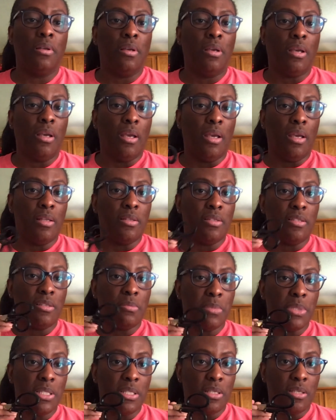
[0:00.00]
and some
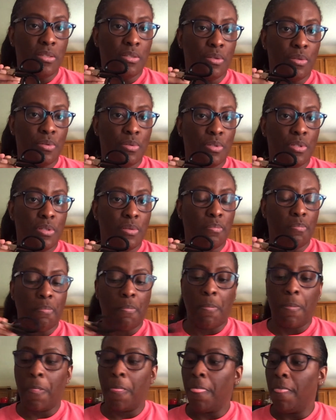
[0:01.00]
scissors.
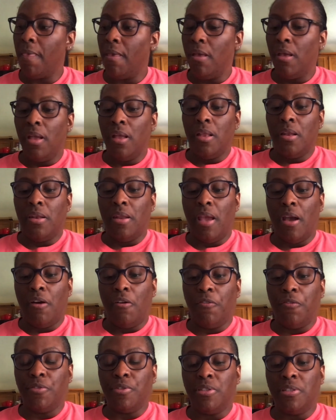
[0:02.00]
Now,
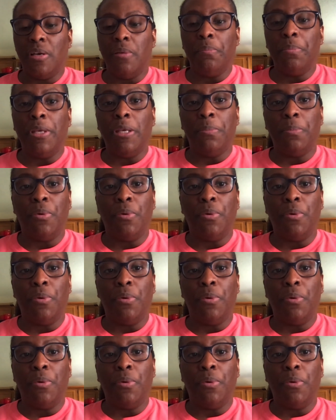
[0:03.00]
for some people,